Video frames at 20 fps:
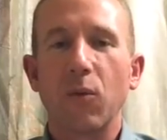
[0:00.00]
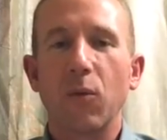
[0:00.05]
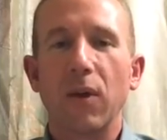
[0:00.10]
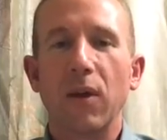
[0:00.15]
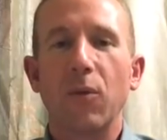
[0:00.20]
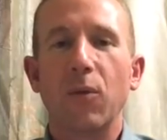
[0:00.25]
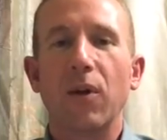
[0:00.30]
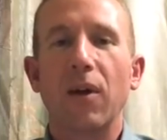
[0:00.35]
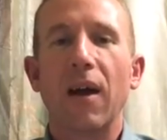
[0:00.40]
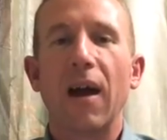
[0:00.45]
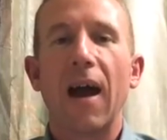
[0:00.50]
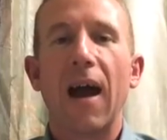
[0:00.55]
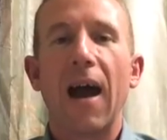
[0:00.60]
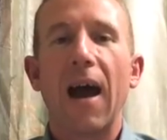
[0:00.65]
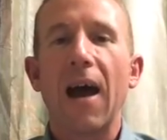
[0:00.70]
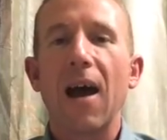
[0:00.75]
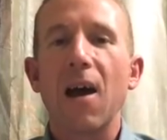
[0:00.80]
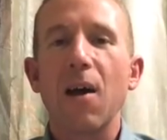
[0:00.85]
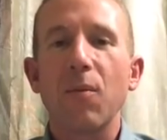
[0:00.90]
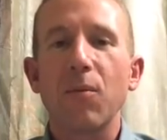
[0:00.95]
We were
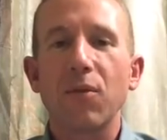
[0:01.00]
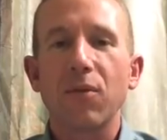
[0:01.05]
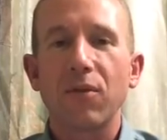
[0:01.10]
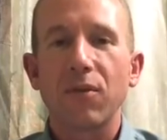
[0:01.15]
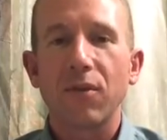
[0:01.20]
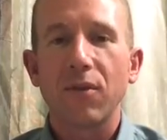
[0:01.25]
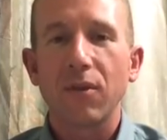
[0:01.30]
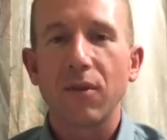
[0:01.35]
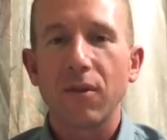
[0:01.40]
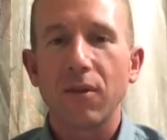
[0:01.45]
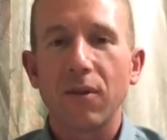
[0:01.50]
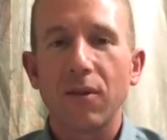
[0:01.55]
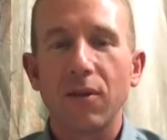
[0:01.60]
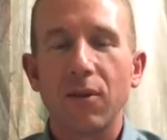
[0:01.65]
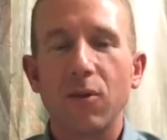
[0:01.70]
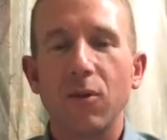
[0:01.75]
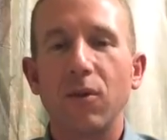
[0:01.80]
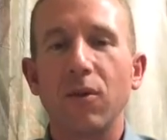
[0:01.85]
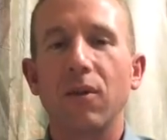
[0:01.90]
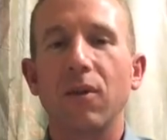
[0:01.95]

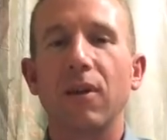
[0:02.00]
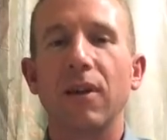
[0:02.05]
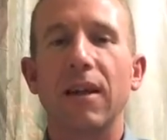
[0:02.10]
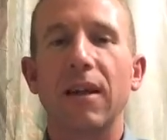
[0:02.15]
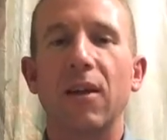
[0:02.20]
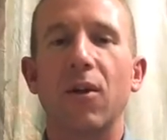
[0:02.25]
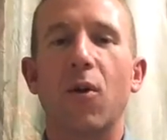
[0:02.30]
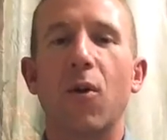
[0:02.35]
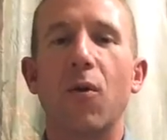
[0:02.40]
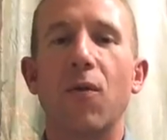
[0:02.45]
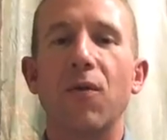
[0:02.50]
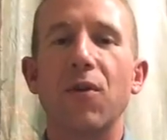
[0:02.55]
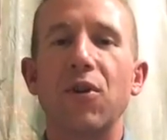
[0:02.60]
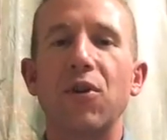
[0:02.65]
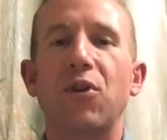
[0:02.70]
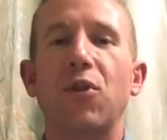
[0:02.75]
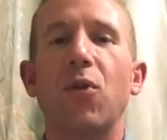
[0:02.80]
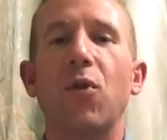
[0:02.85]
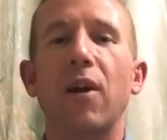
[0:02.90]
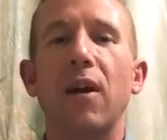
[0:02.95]
absolutely
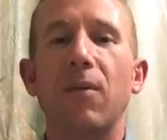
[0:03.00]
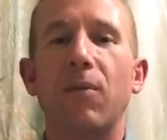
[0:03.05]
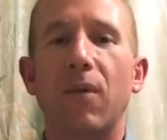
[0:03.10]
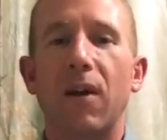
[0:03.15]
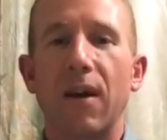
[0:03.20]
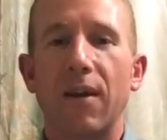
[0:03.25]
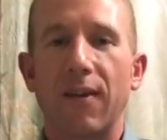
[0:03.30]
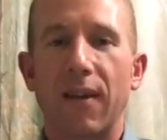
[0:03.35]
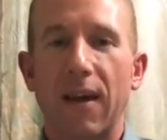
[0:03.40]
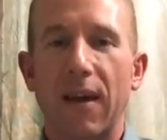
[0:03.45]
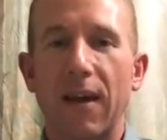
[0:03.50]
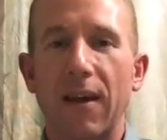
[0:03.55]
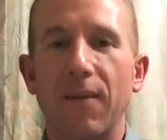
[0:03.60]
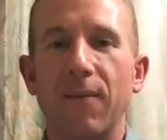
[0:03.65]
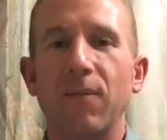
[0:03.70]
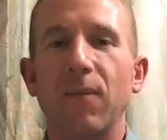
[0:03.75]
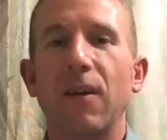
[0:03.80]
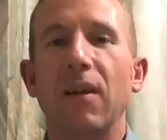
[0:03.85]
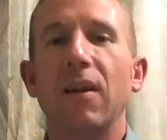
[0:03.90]
overjoyed by that,